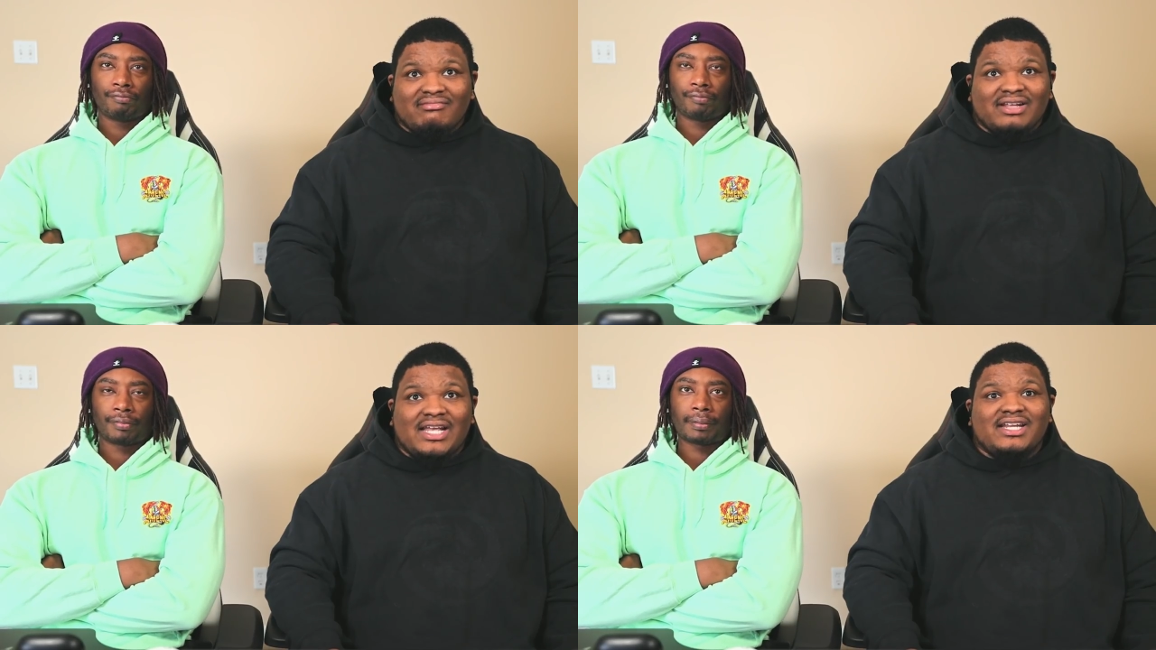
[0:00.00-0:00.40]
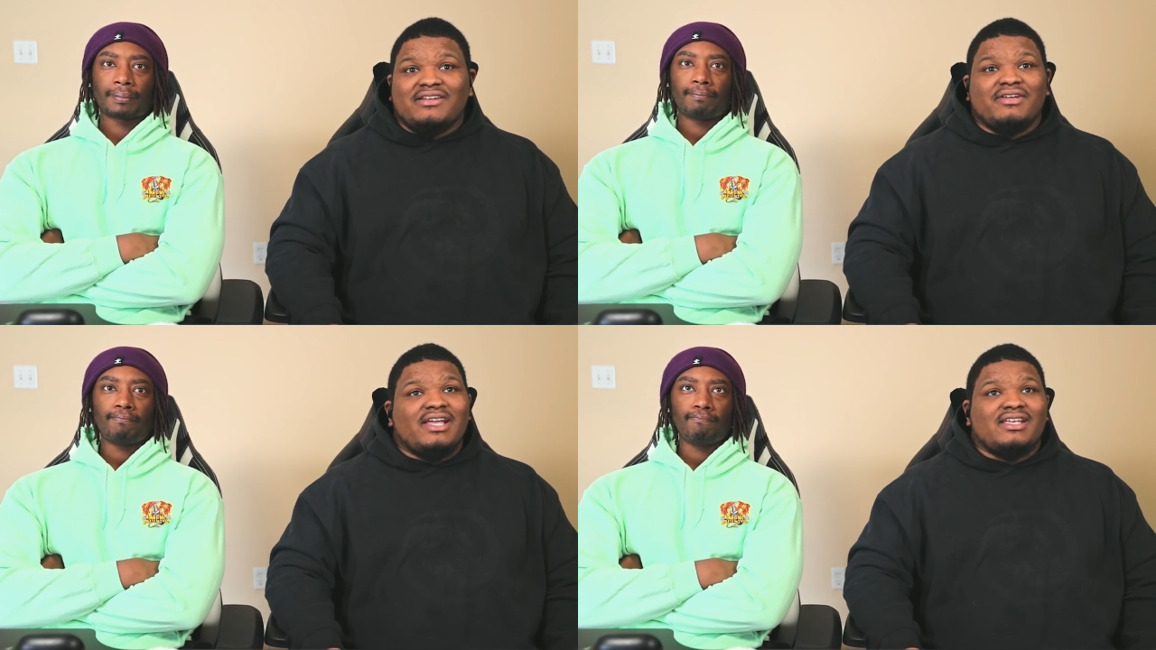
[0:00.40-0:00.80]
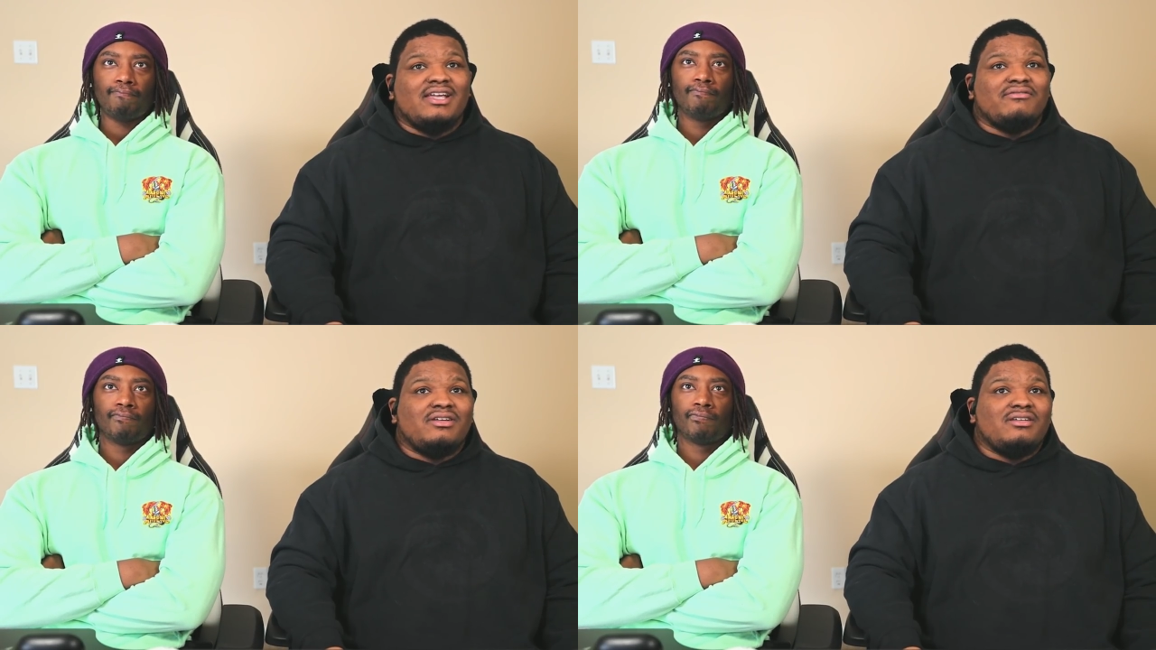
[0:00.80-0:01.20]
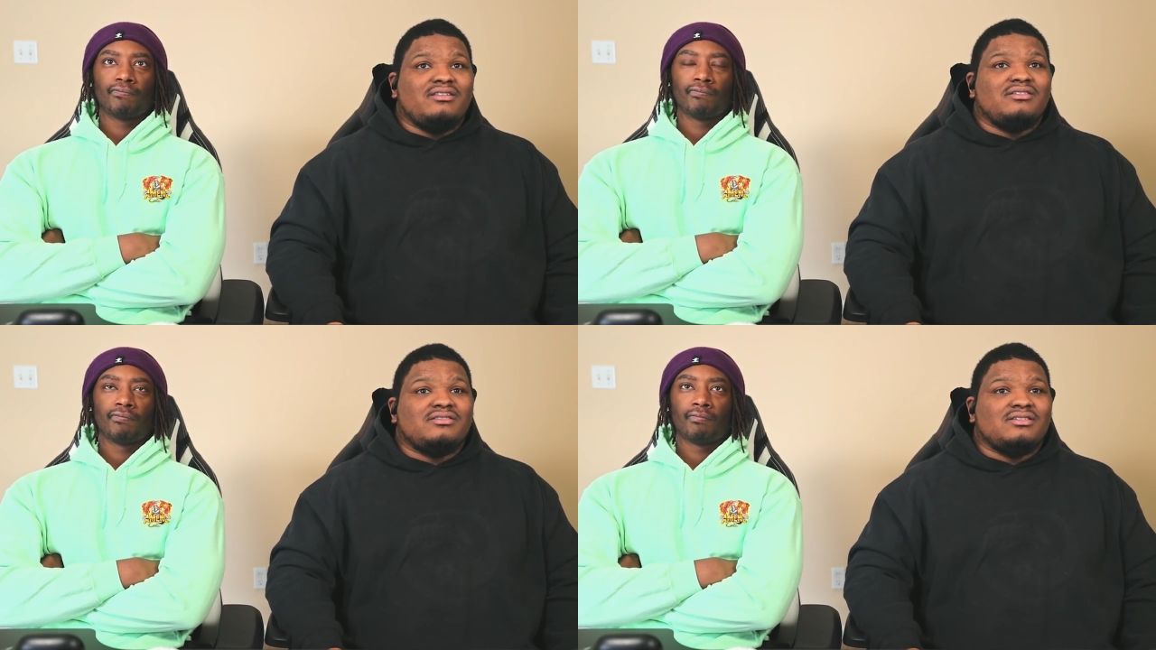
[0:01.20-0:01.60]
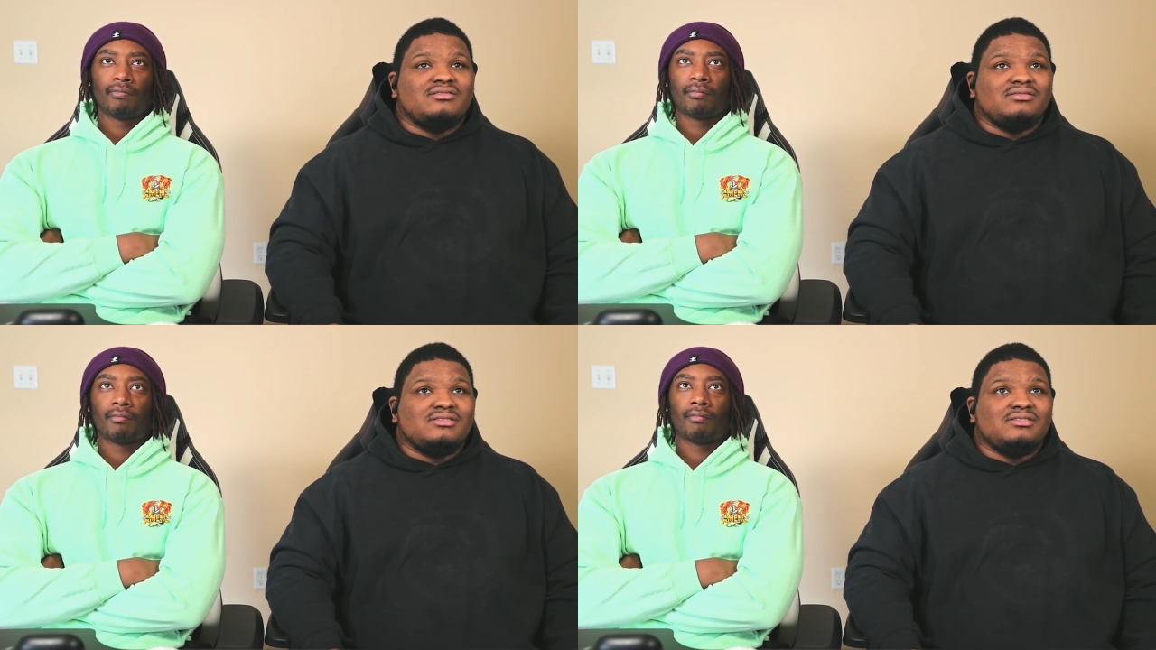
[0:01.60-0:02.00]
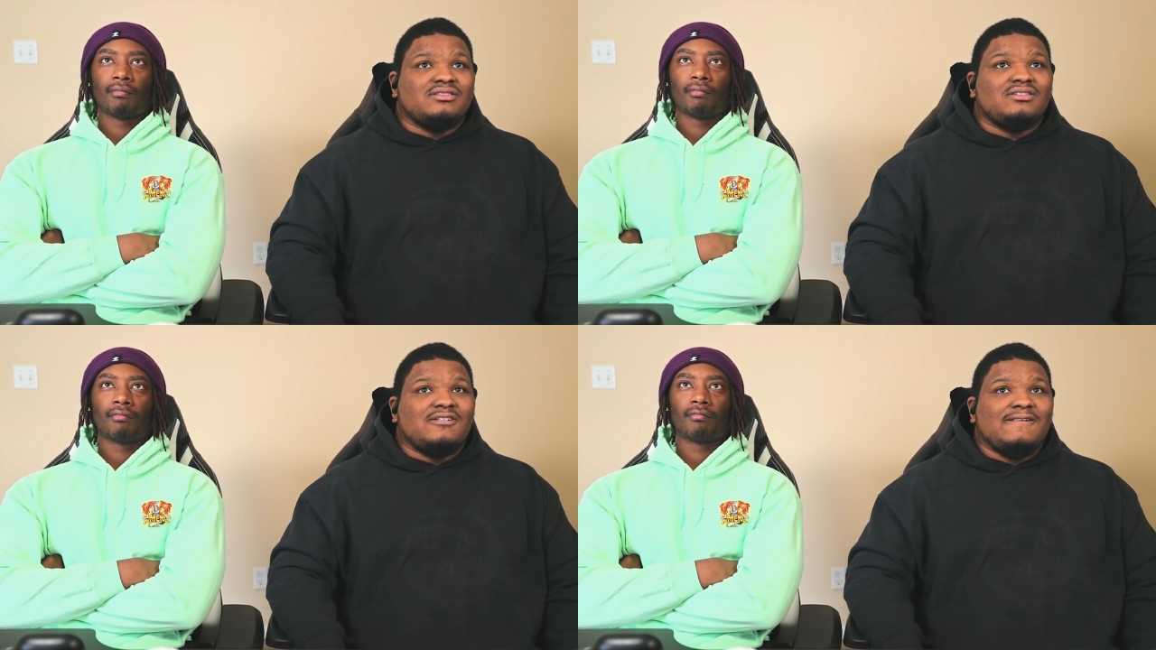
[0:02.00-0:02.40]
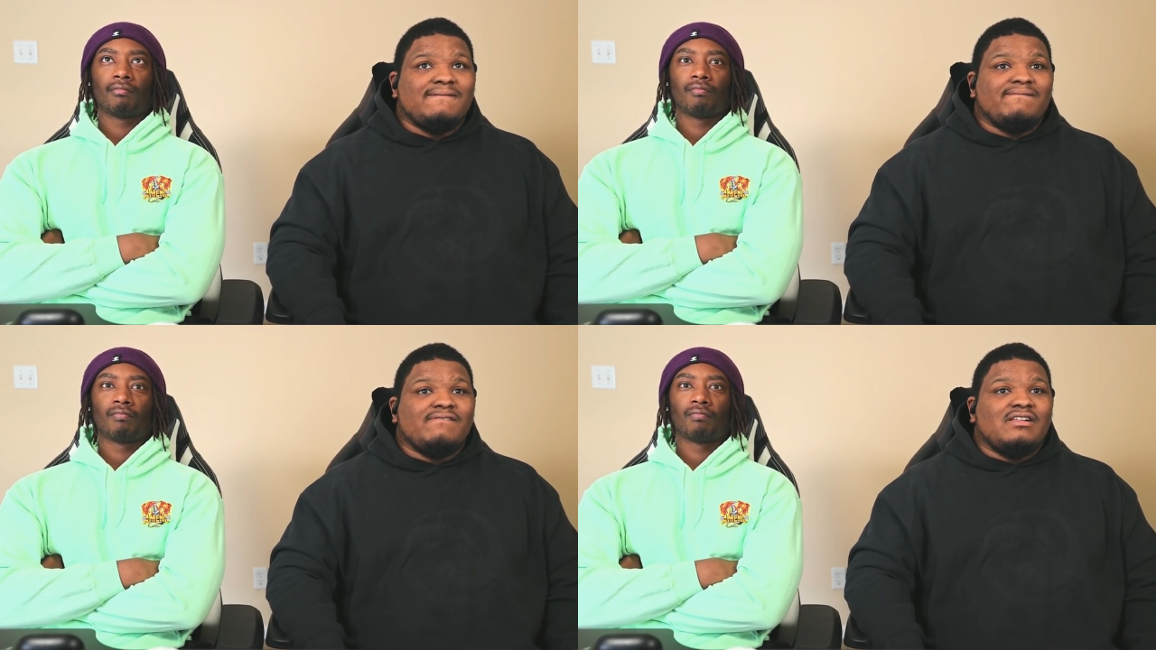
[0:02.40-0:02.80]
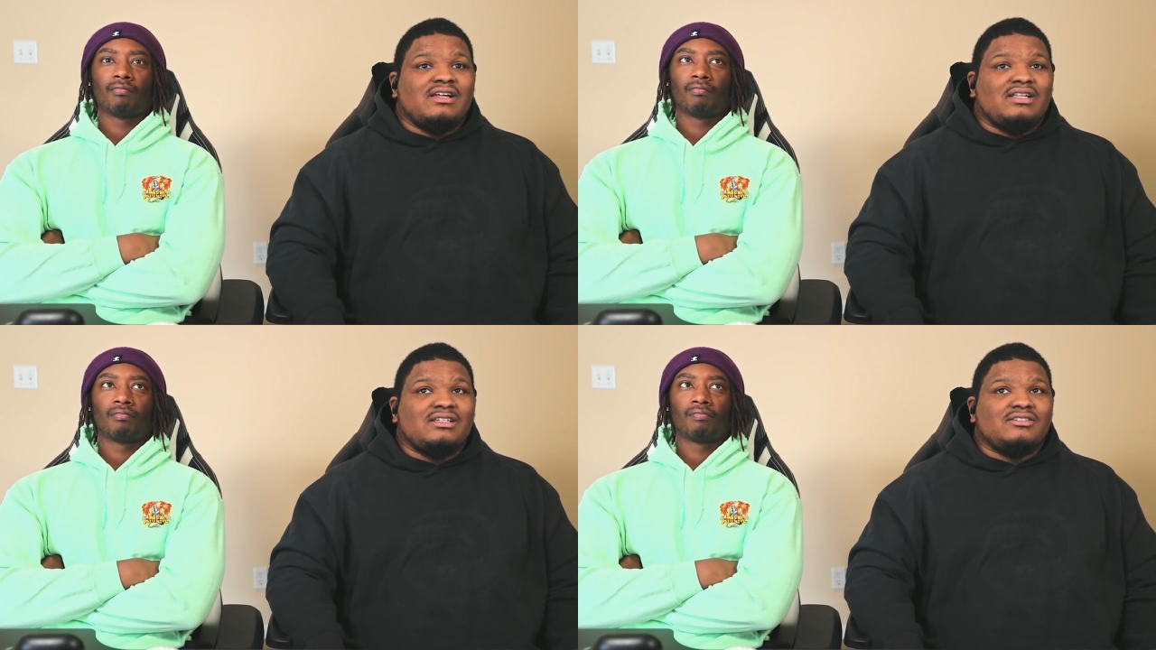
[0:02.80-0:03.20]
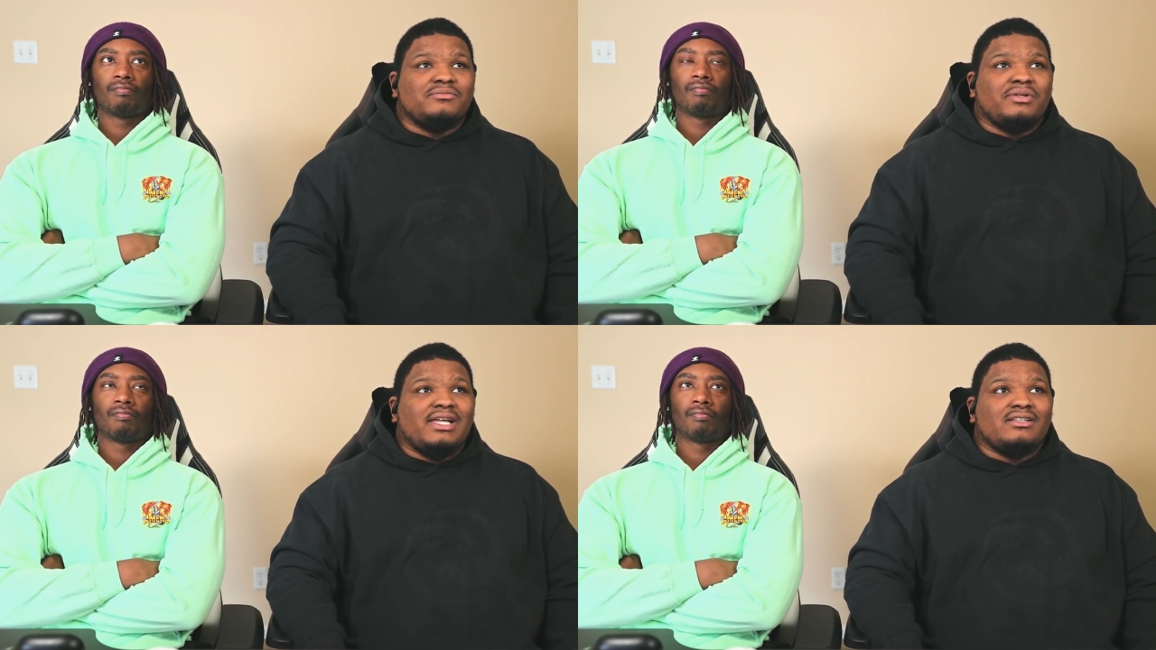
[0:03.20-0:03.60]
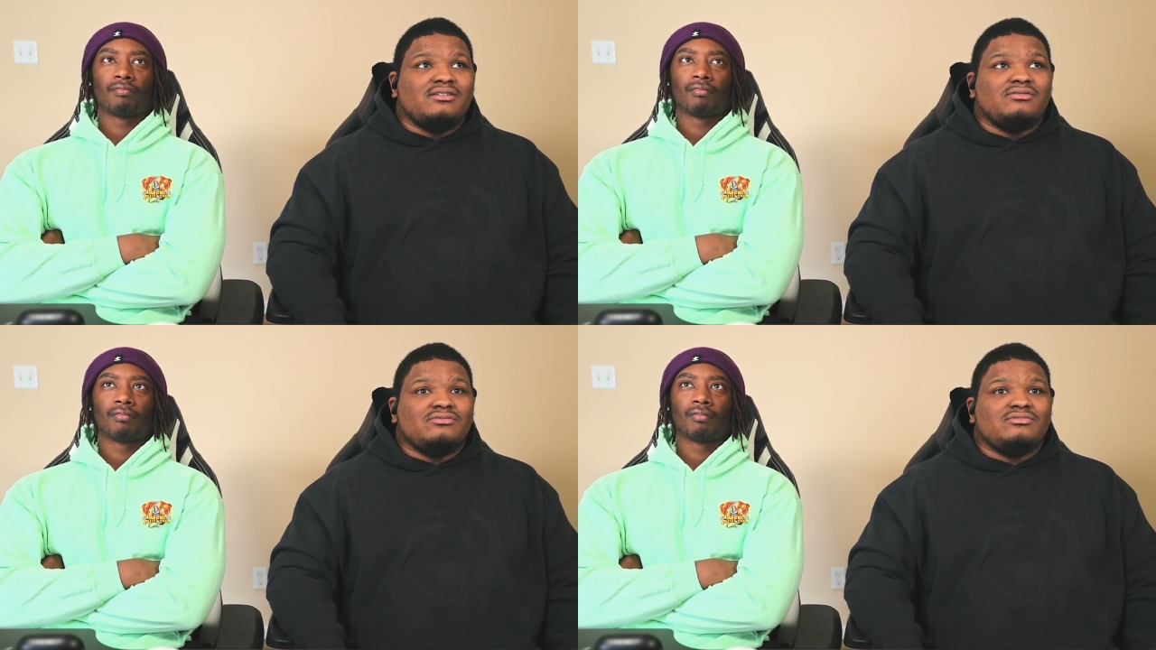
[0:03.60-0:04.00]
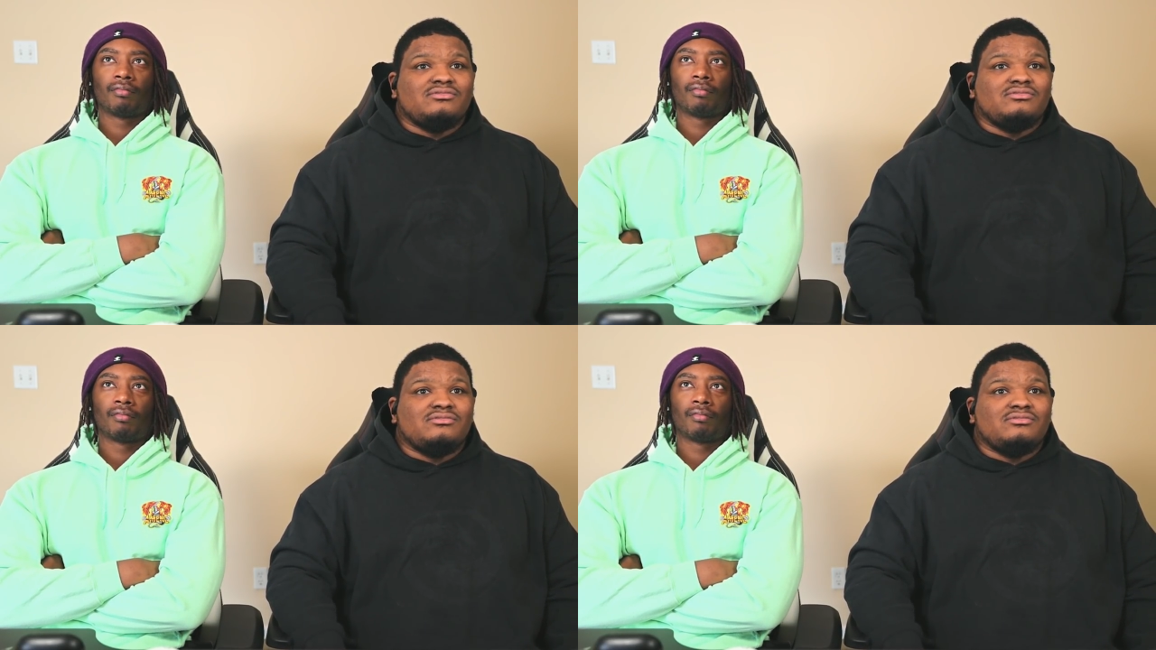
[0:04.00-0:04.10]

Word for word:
Speaker 1: I ain't never had caviar either, so I think it's black though.